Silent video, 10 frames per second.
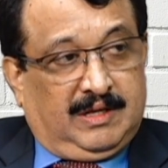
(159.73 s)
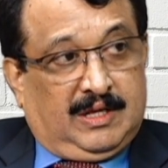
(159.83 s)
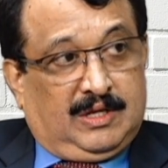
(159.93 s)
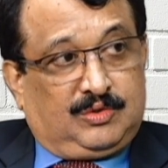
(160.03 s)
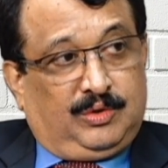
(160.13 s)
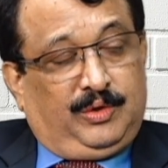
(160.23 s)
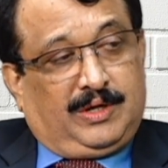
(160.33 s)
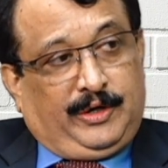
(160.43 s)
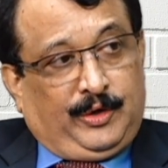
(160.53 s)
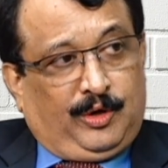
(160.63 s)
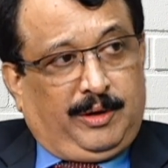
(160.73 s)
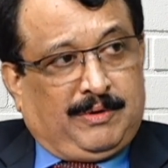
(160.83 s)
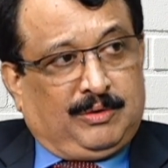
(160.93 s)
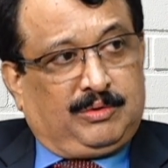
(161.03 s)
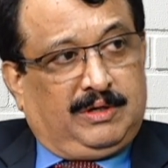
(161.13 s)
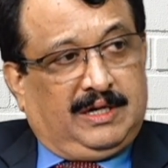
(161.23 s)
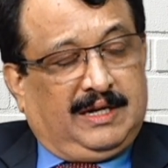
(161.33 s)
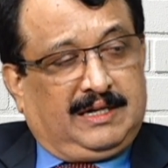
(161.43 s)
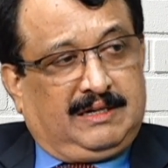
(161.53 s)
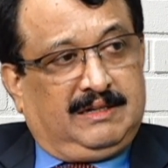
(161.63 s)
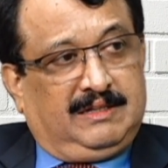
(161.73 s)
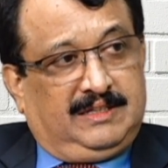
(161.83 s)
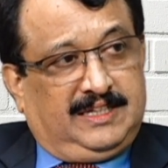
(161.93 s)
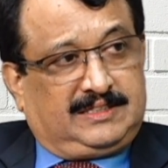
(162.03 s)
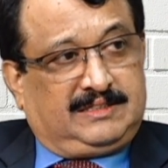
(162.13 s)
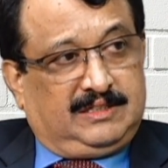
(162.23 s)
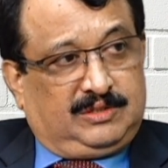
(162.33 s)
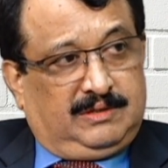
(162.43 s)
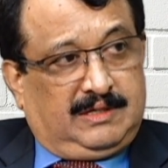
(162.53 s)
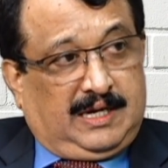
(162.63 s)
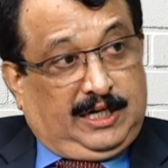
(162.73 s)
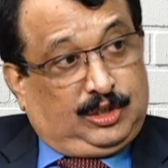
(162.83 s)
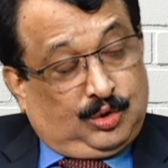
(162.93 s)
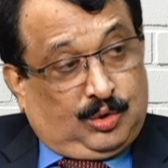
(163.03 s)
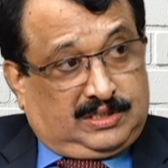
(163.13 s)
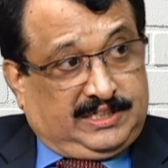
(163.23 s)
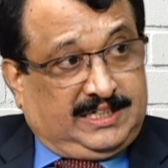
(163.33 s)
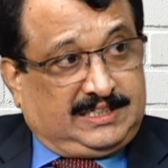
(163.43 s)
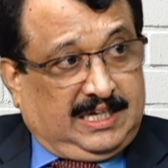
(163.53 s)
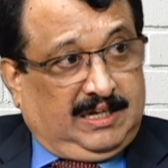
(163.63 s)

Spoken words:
So you are duty bound to deduct this at source itself.